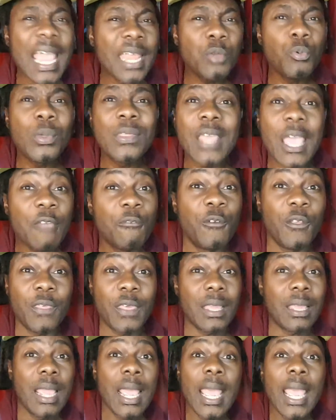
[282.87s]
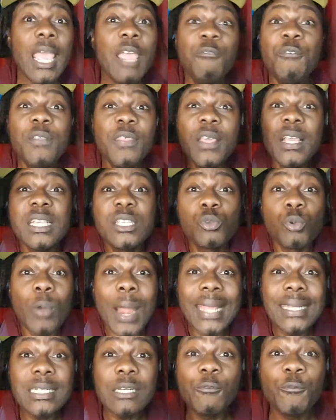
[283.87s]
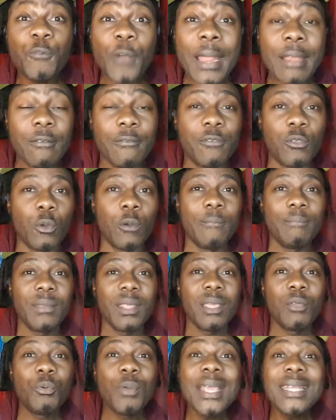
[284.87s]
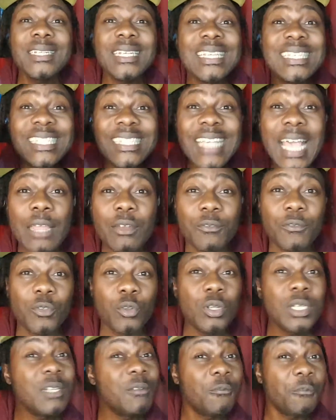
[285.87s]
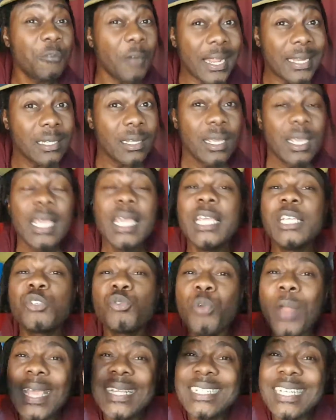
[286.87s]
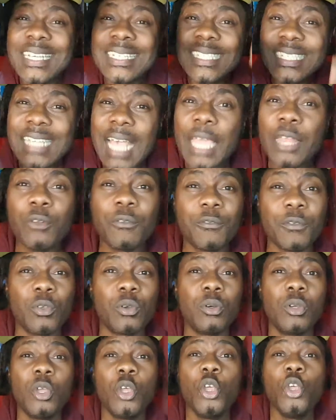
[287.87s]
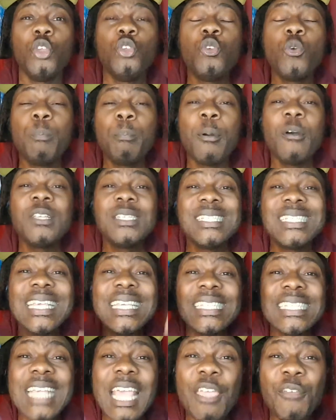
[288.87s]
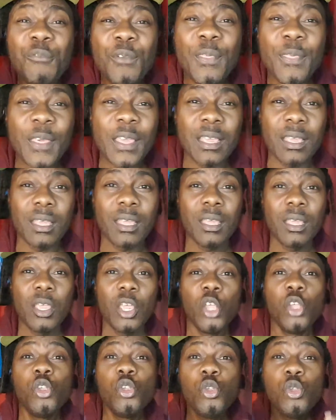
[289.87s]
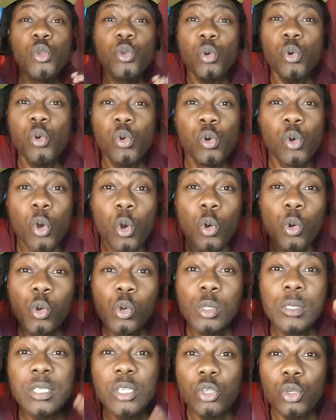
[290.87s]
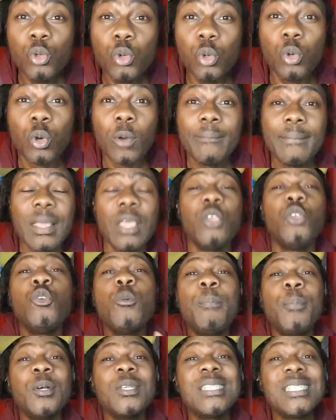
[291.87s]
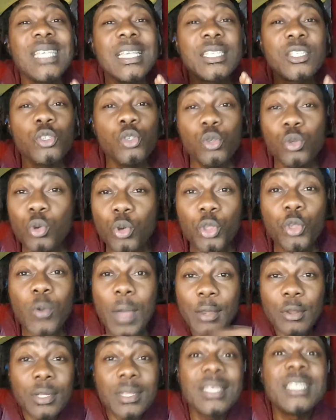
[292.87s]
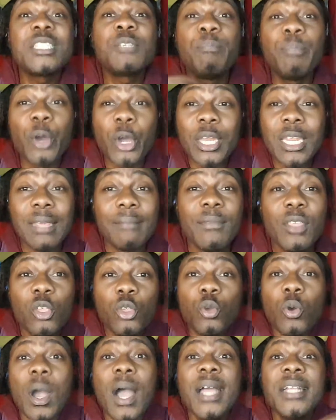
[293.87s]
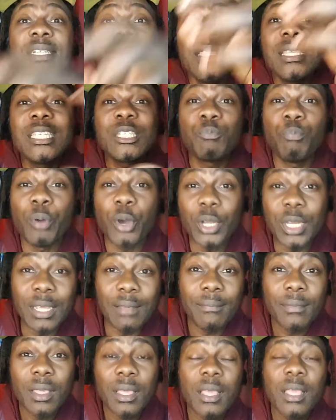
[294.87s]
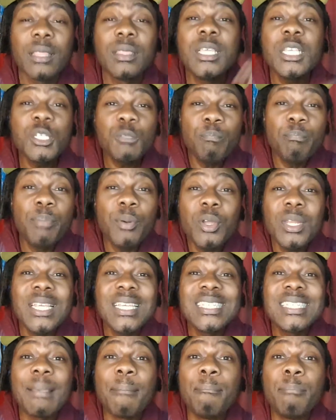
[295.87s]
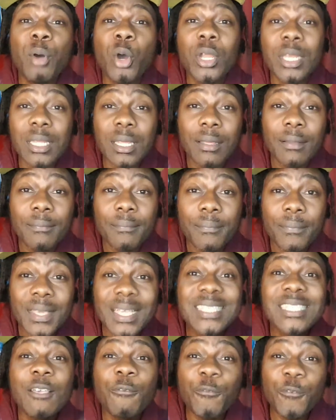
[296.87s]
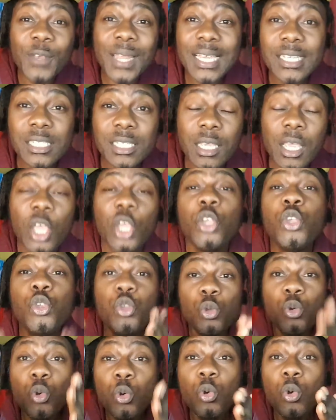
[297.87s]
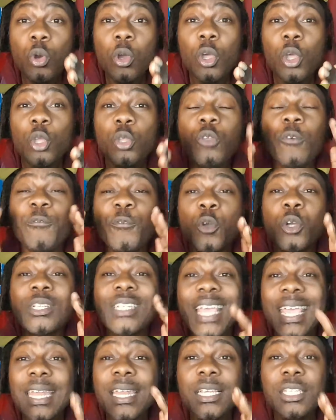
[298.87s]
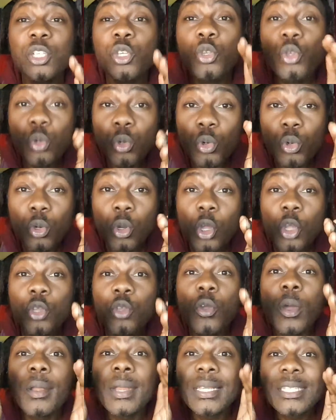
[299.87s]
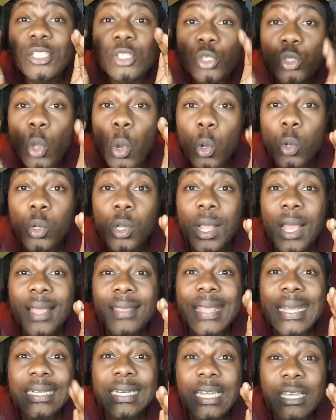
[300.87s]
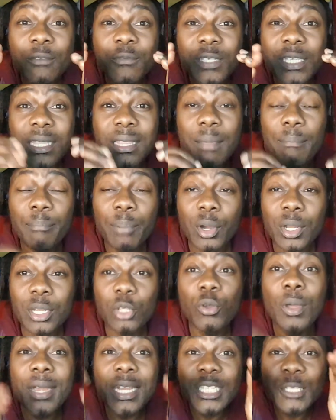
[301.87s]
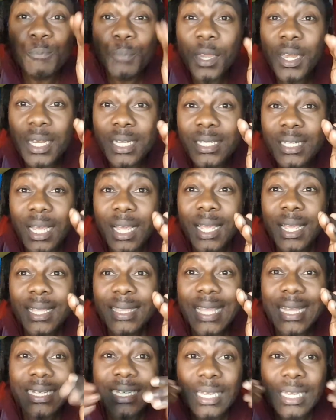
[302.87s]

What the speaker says: with everything. Everything is right in front of you, right inside of you, not in front. It's right inside of you. You possess everything. You, who's you? You possess you. You are not this body. You aren't this body. This body is a body. It's a flesh. You've got energy. You are a soul that lives in the body. You are a spirit that